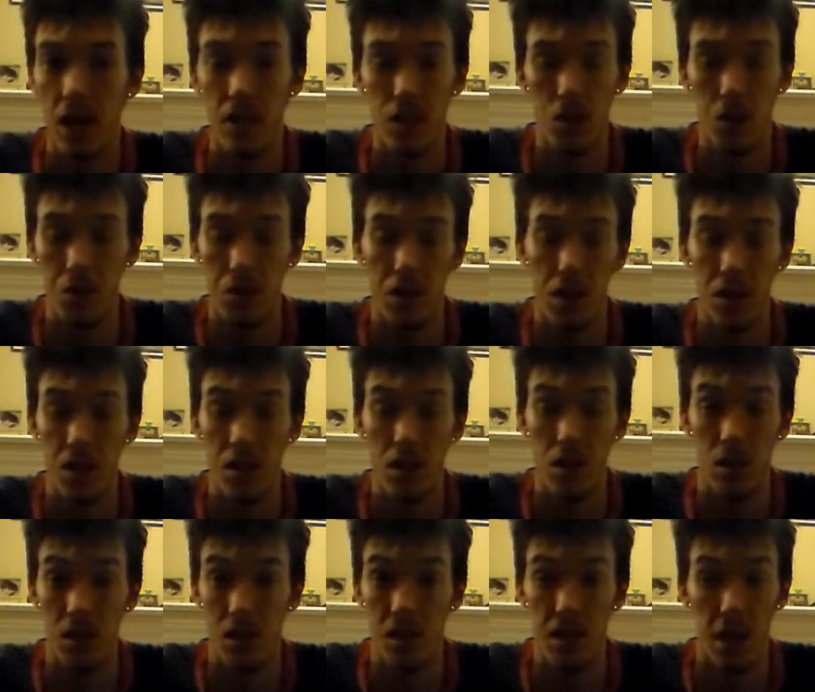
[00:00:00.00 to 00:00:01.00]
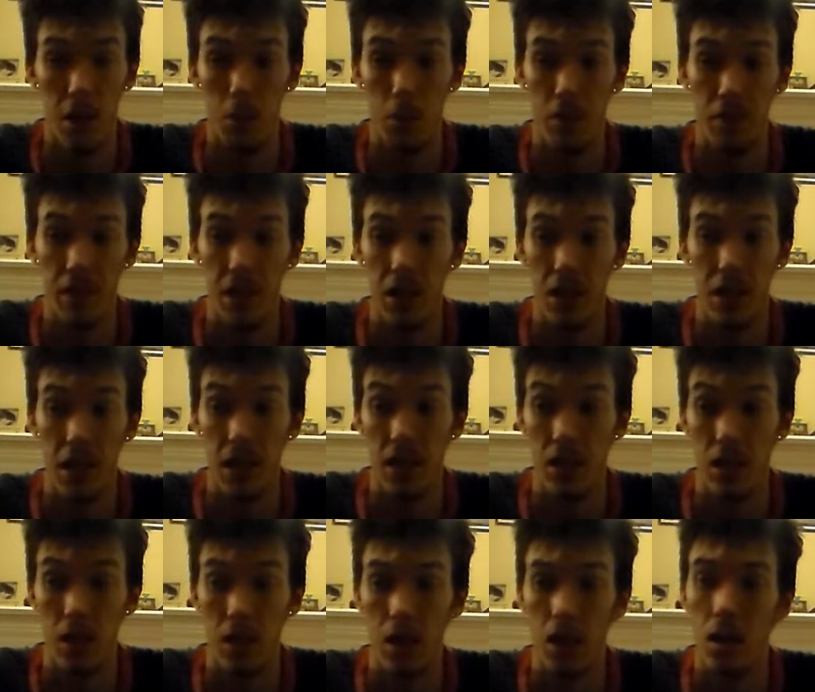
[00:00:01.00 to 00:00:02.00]
I still thought that they were
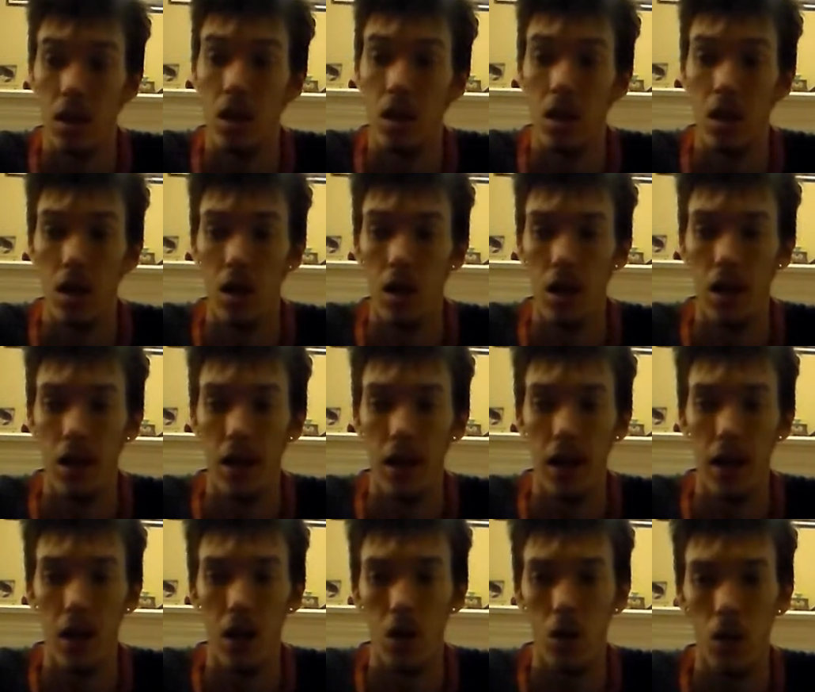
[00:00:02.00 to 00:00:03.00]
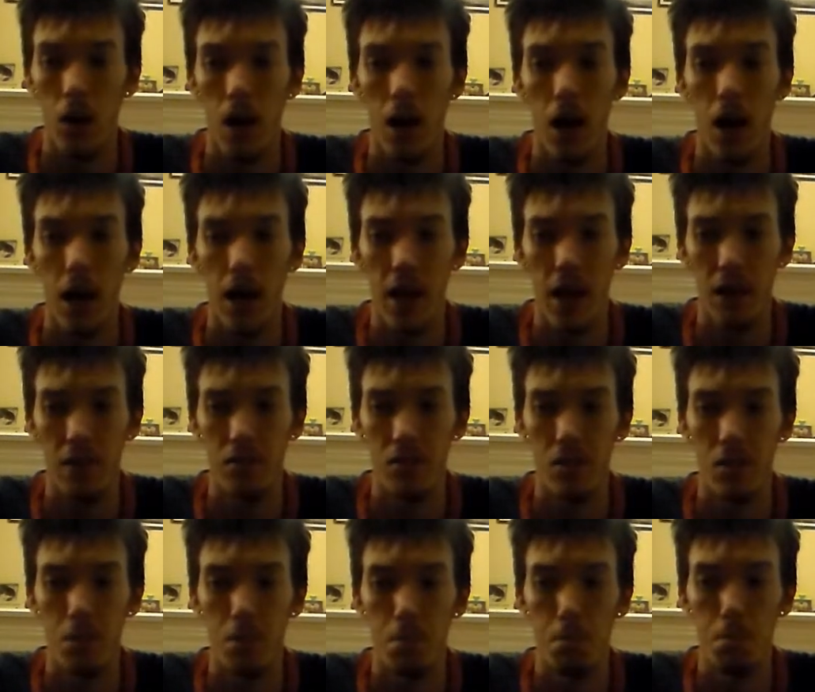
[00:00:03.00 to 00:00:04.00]
fantastic. Now, I
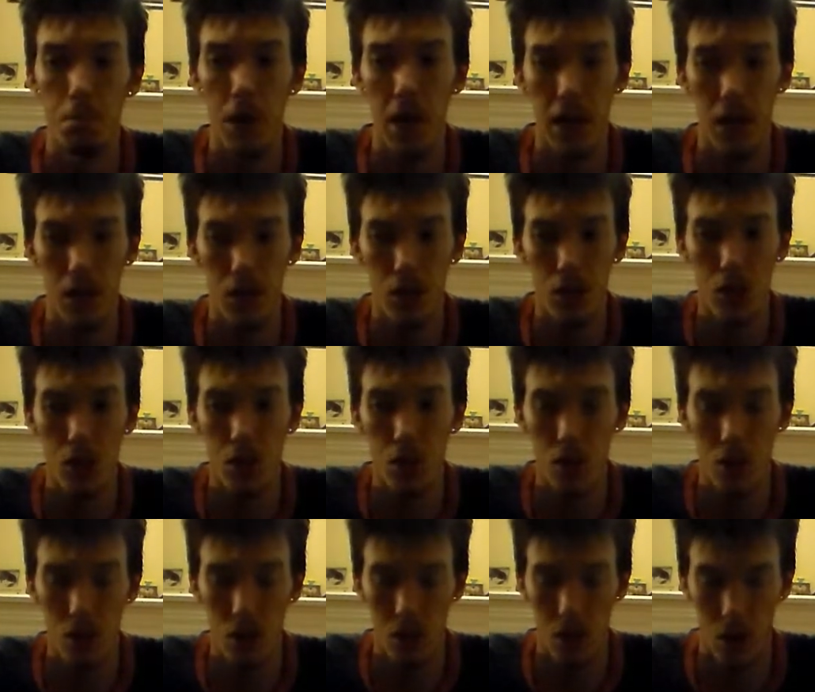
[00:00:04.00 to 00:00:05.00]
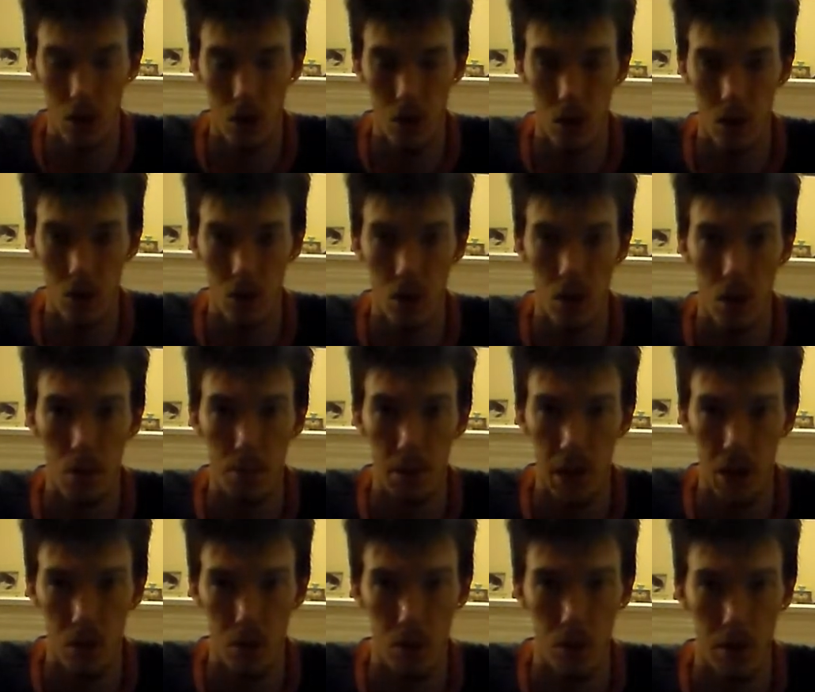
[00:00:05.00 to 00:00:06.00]
have some major concerns
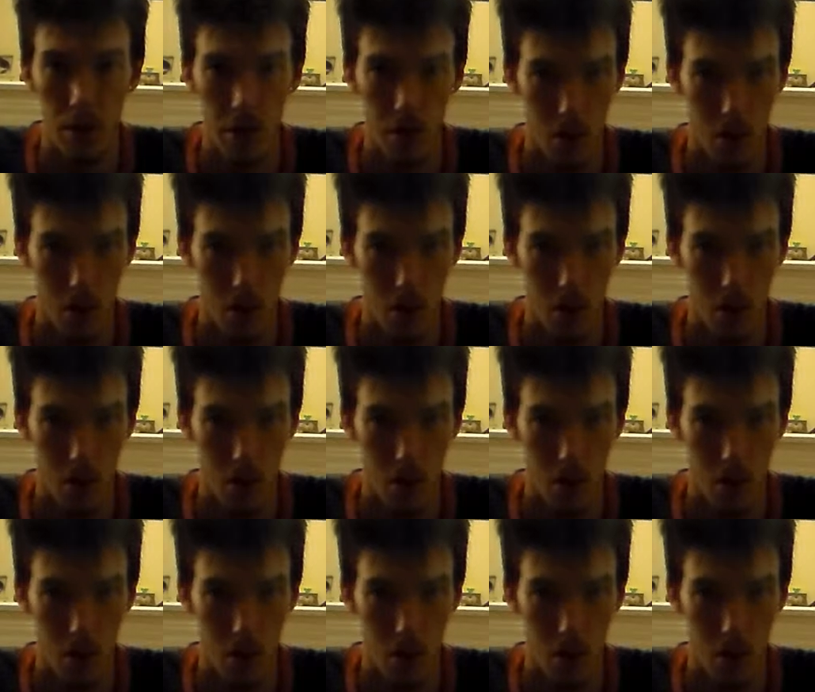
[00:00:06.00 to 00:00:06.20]
about